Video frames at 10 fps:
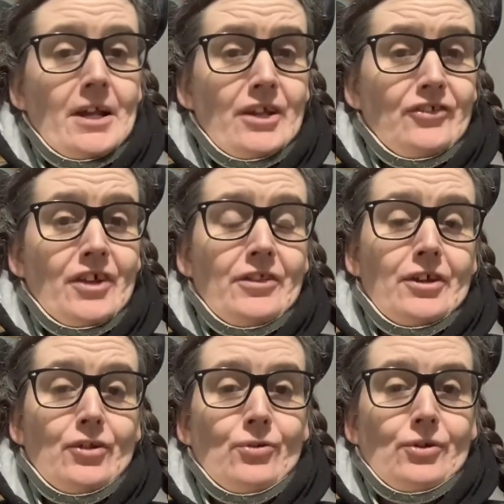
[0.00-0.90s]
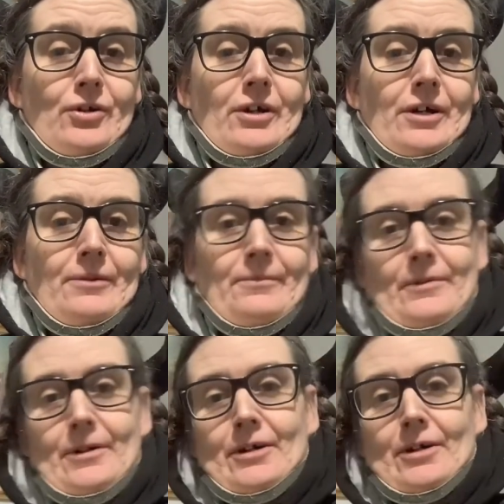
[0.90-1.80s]
unless they think you're in
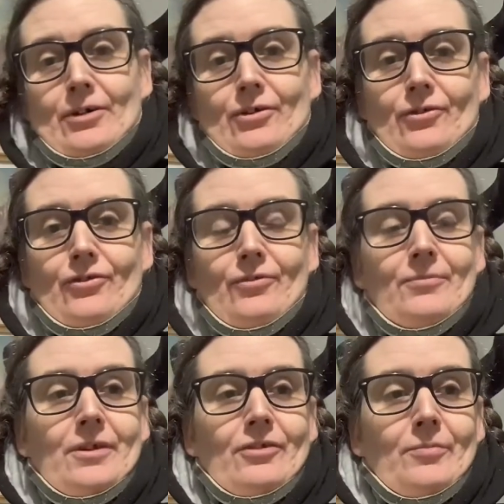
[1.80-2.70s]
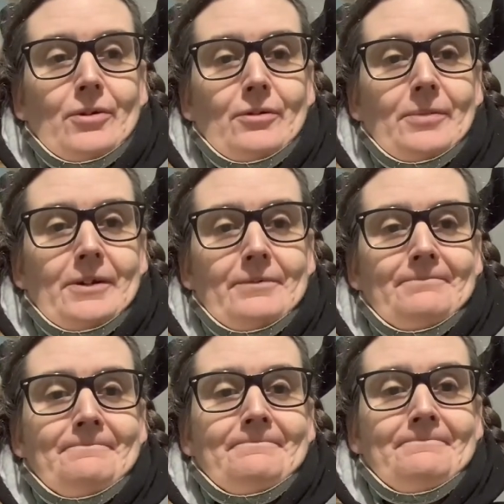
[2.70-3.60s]
a costume there, Spyro Bear.